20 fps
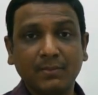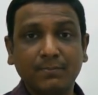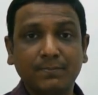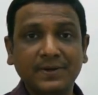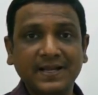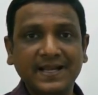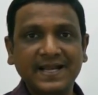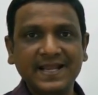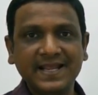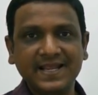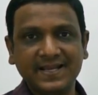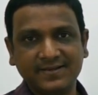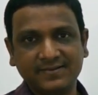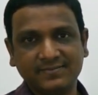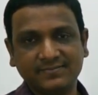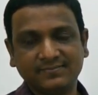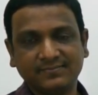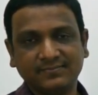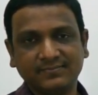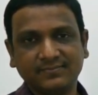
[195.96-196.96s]

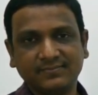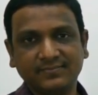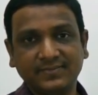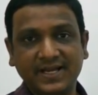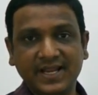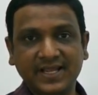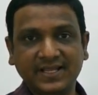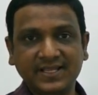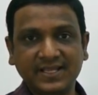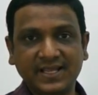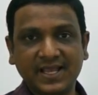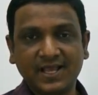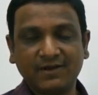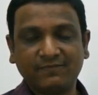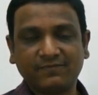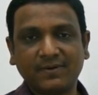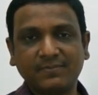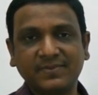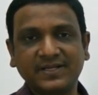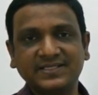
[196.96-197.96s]
breeding, taking care
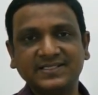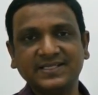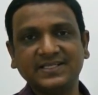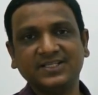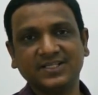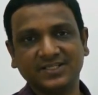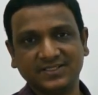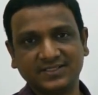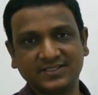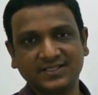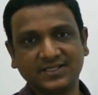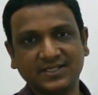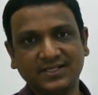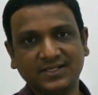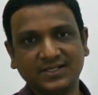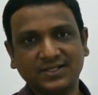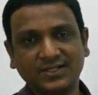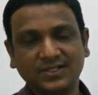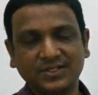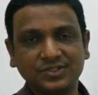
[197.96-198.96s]
from diseases.
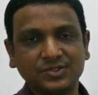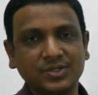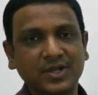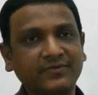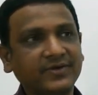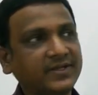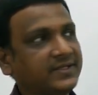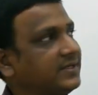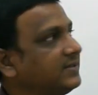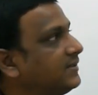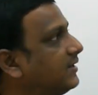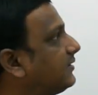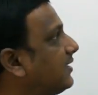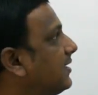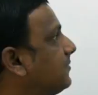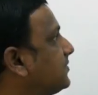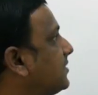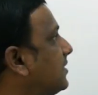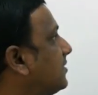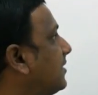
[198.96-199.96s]
So everything that
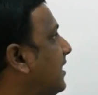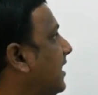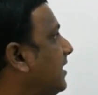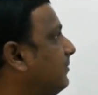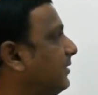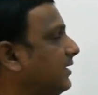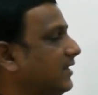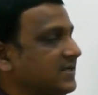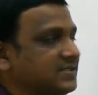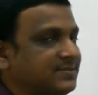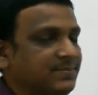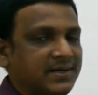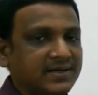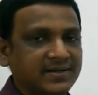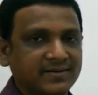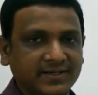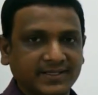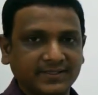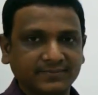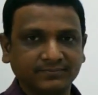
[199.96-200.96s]
comes under animal
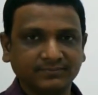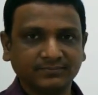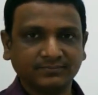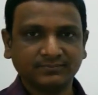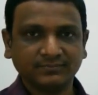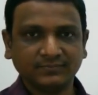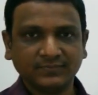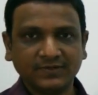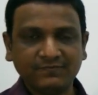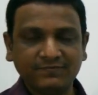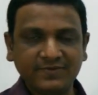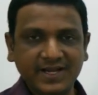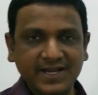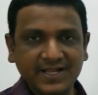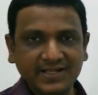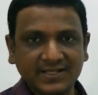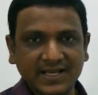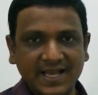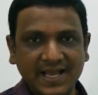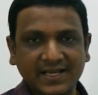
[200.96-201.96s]
husbandry,
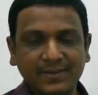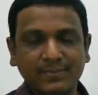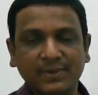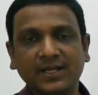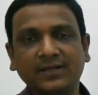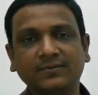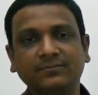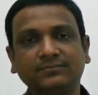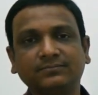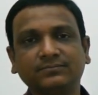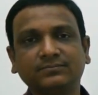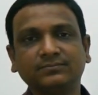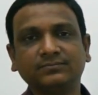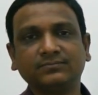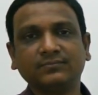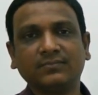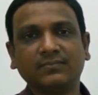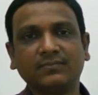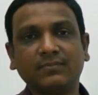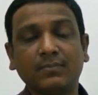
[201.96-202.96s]
feeding the animal,
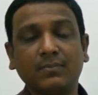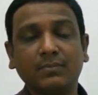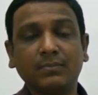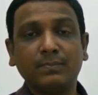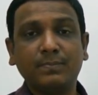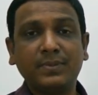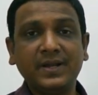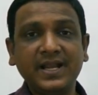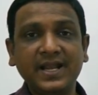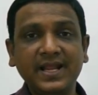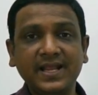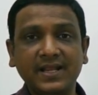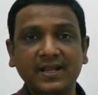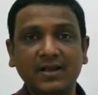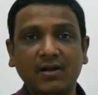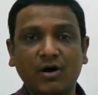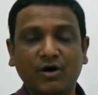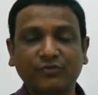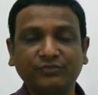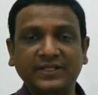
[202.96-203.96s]

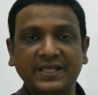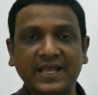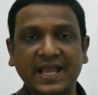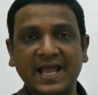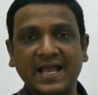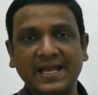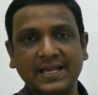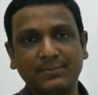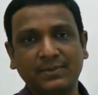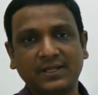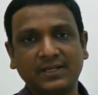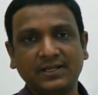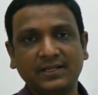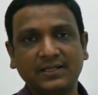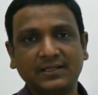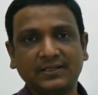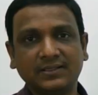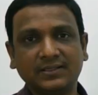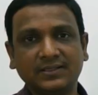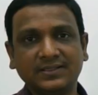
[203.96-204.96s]
breeding of the
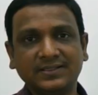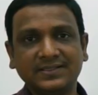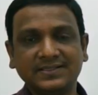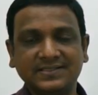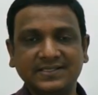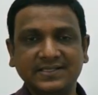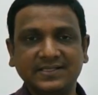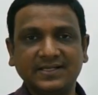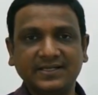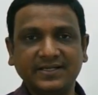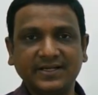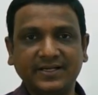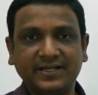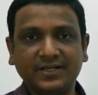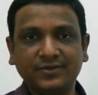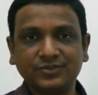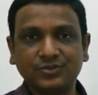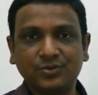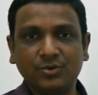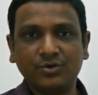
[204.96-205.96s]
animal. See that it
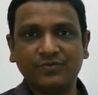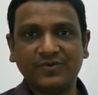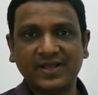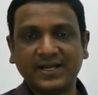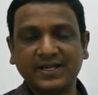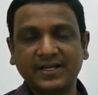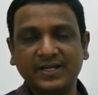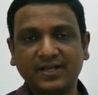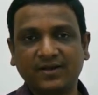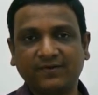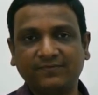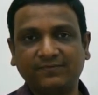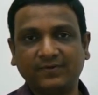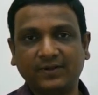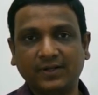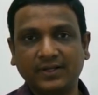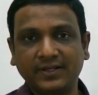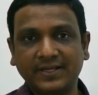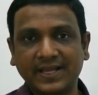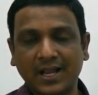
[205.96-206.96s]
gives good variety of
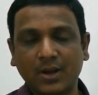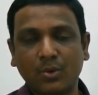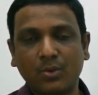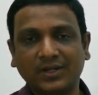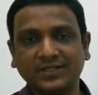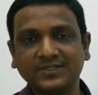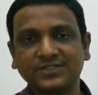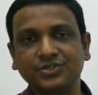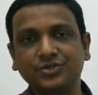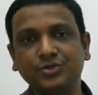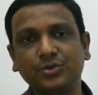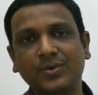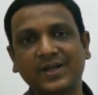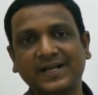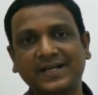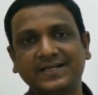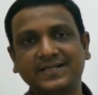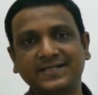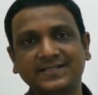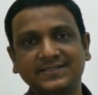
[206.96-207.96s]
young ones, new
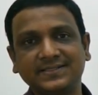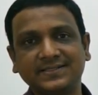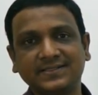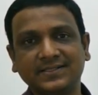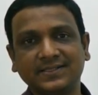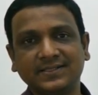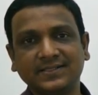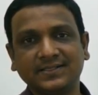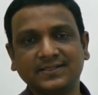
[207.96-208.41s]
varieties.